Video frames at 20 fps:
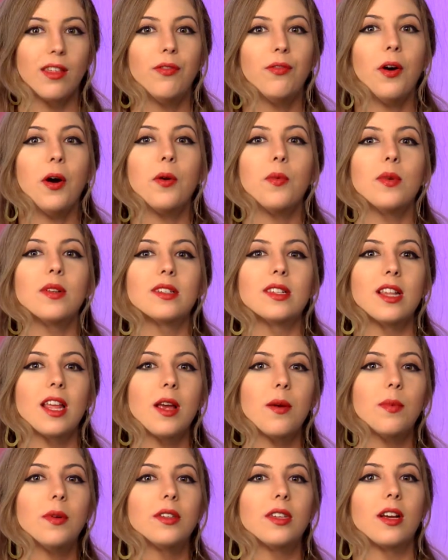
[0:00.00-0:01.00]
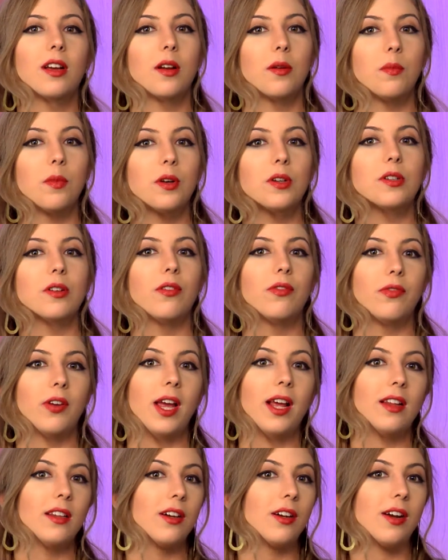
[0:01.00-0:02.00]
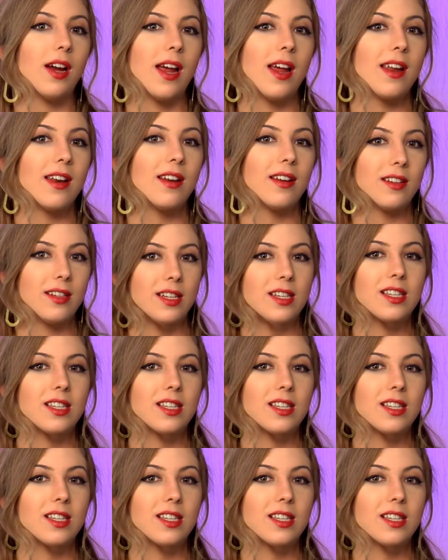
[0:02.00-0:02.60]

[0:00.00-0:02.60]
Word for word: The phone was labeled a commercial failure and